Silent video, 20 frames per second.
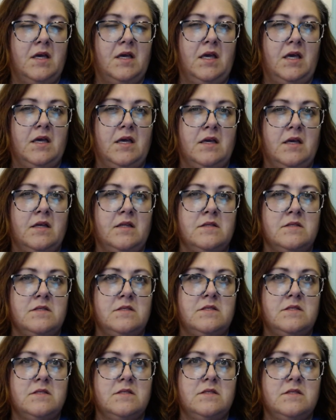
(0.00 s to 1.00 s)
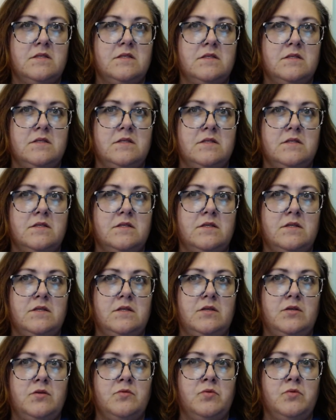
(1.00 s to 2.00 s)
And
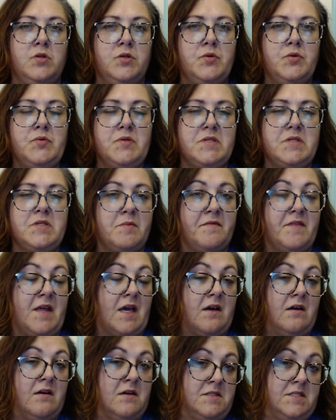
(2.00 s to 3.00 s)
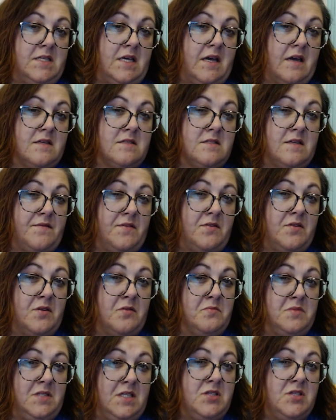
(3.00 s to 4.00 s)
you lose some of that context if you
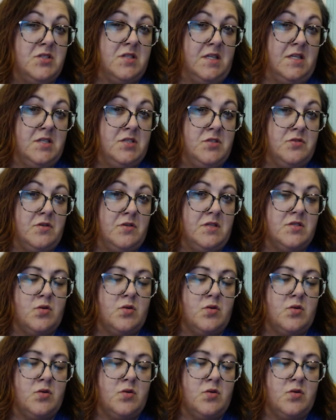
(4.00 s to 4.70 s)
don't teach the history.